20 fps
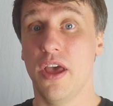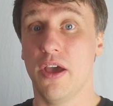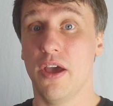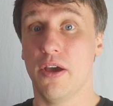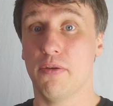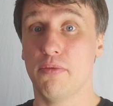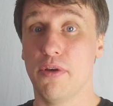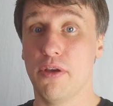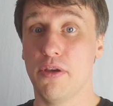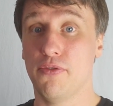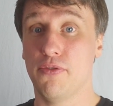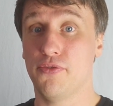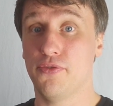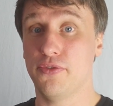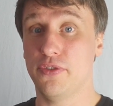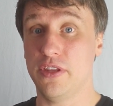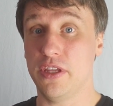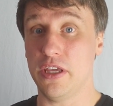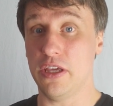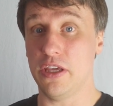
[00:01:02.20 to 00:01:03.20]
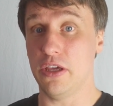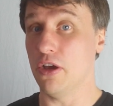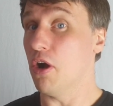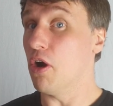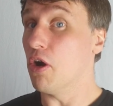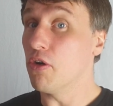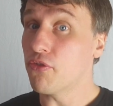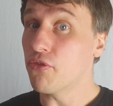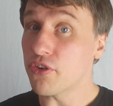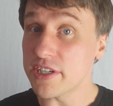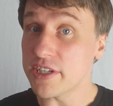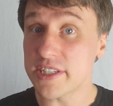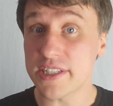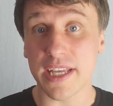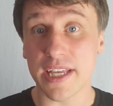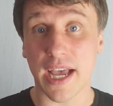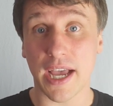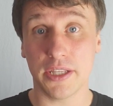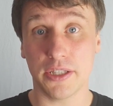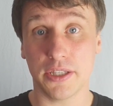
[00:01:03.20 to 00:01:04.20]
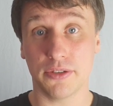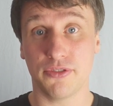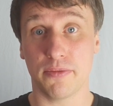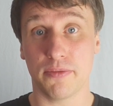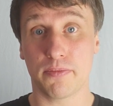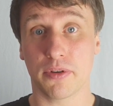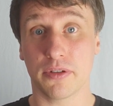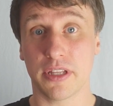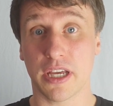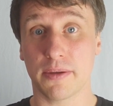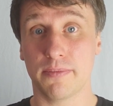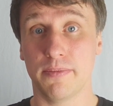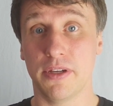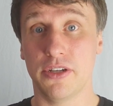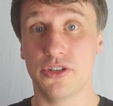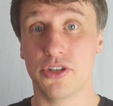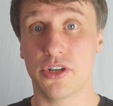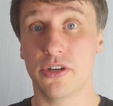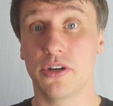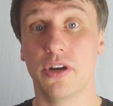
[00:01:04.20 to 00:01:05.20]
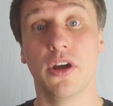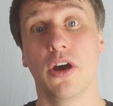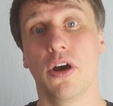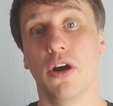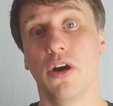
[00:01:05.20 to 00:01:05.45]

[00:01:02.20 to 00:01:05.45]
with the oversight of a product manager,